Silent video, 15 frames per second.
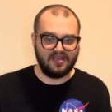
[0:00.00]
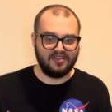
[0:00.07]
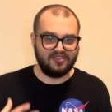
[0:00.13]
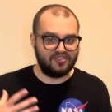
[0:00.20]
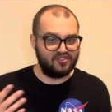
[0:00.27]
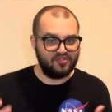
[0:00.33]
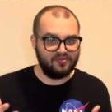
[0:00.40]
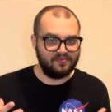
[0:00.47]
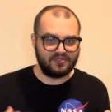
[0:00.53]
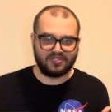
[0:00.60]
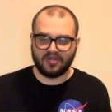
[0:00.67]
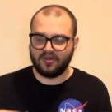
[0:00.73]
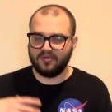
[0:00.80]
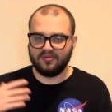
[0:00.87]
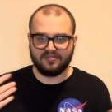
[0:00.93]
Zoom
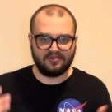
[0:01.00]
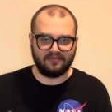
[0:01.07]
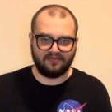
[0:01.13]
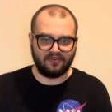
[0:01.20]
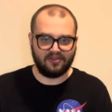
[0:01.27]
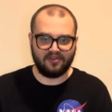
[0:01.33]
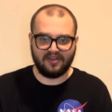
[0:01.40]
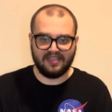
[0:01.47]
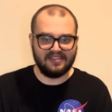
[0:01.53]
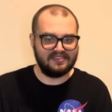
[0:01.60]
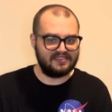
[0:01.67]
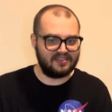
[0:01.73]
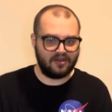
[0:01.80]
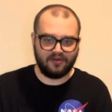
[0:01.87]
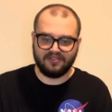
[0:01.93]
shows or for your
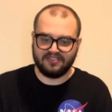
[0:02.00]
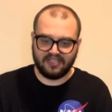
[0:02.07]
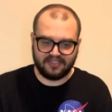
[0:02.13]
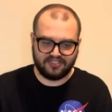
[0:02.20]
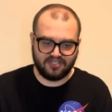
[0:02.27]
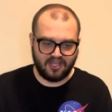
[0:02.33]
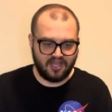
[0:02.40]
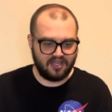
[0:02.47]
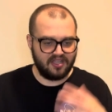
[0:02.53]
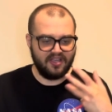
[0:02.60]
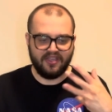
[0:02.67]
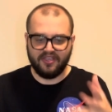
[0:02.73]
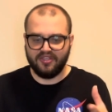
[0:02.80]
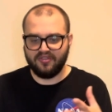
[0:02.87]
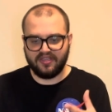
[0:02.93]
Insta or TikTok,
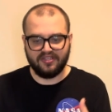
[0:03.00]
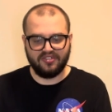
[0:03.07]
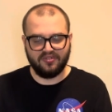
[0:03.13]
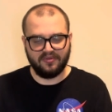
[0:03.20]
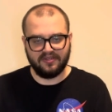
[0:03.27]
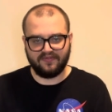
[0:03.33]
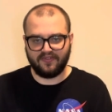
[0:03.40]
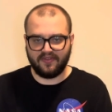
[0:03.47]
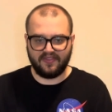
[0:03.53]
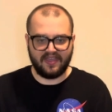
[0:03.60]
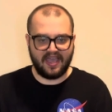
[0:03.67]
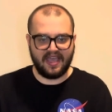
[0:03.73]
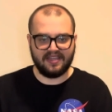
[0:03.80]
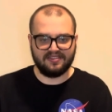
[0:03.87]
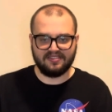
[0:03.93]
you can do it for
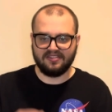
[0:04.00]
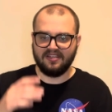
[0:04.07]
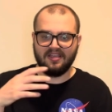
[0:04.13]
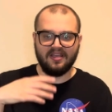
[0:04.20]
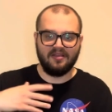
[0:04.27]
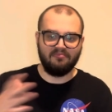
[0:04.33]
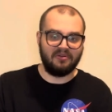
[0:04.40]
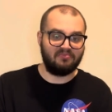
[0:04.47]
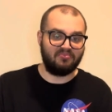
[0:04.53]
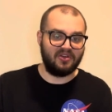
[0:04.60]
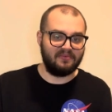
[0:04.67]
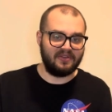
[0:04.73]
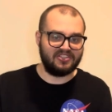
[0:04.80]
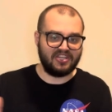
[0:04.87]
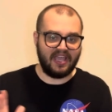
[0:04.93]
that but
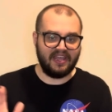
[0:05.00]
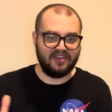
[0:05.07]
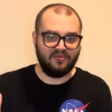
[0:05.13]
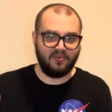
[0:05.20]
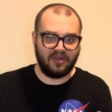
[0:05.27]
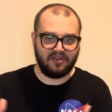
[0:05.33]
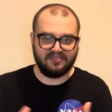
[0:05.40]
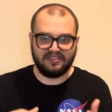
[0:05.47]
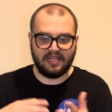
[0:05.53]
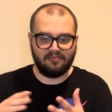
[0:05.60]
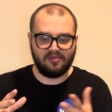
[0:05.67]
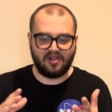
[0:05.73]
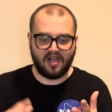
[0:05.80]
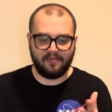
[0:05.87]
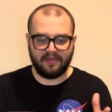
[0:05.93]
pretty much anywhere
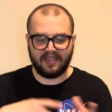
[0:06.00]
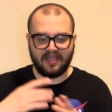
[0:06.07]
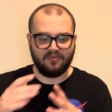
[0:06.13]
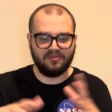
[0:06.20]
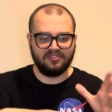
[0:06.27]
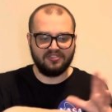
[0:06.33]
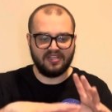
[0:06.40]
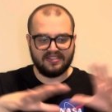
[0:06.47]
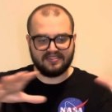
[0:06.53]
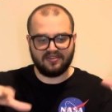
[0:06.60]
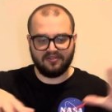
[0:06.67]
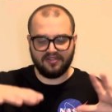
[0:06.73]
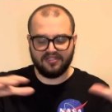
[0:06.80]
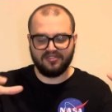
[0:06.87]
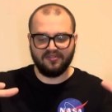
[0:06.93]
table hopping. I wouldn't
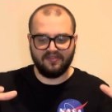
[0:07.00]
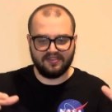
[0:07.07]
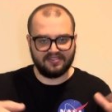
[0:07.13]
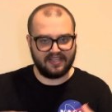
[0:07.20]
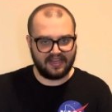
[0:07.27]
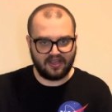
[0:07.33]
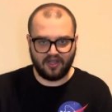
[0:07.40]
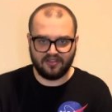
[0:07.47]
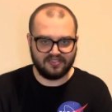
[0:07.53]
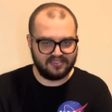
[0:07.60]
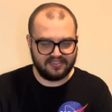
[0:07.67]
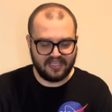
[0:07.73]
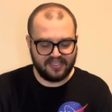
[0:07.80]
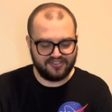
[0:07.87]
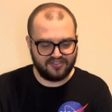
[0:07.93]
necessarily do this like on
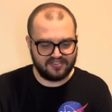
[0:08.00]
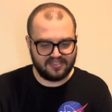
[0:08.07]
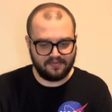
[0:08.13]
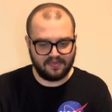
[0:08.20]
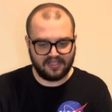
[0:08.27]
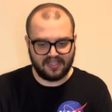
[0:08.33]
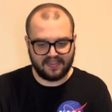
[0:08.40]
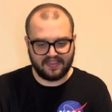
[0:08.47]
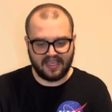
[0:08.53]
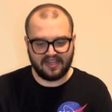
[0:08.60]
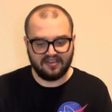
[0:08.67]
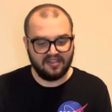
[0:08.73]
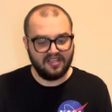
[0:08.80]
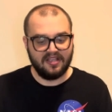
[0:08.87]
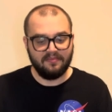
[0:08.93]
stage or something like
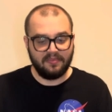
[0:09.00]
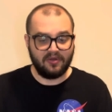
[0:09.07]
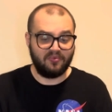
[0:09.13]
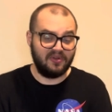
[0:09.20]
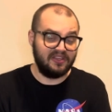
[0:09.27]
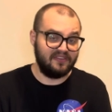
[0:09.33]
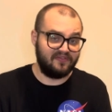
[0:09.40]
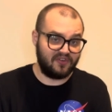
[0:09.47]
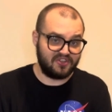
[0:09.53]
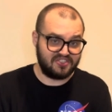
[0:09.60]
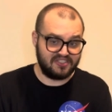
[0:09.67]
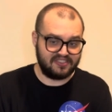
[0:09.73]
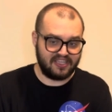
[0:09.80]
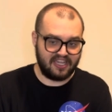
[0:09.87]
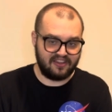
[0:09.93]
that, but really
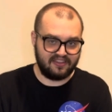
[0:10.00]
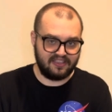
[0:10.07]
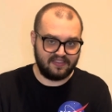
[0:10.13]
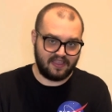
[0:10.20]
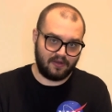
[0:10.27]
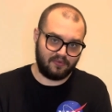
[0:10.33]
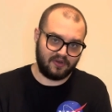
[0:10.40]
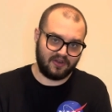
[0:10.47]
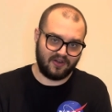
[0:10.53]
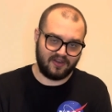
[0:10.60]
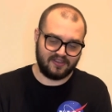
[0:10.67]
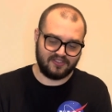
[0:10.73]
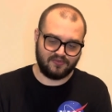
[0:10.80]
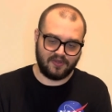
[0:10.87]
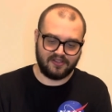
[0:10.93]
versatile in that regard
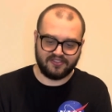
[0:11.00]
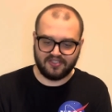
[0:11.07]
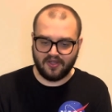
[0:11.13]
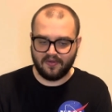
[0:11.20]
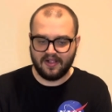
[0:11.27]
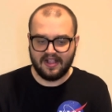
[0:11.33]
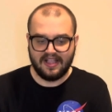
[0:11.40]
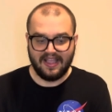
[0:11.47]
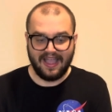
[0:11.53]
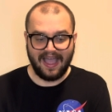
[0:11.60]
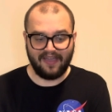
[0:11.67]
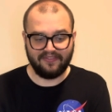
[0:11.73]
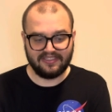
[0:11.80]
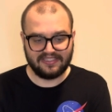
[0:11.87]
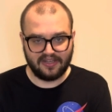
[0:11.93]
as well. So
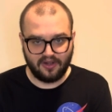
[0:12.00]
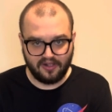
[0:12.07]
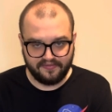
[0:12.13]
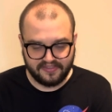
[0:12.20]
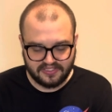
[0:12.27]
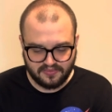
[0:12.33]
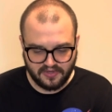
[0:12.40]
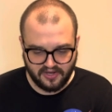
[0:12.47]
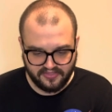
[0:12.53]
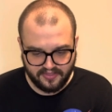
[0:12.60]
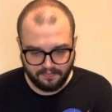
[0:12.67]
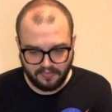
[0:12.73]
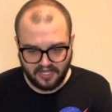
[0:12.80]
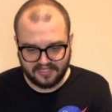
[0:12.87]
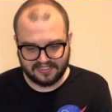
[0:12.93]
having said all of this, what are the
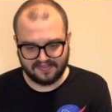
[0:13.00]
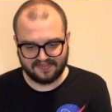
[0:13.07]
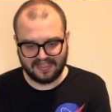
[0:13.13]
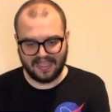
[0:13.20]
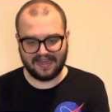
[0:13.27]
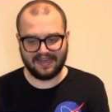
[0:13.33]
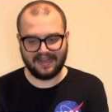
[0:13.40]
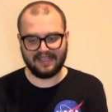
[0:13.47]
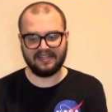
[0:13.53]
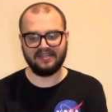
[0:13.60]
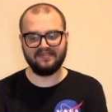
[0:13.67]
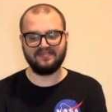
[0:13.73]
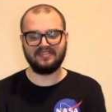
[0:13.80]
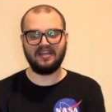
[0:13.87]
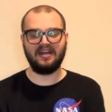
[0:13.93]
positives and
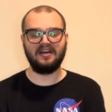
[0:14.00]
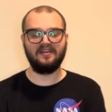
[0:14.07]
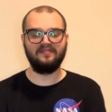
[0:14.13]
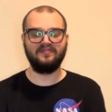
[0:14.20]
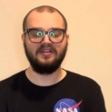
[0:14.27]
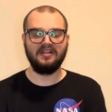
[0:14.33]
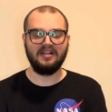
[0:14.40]
negatives of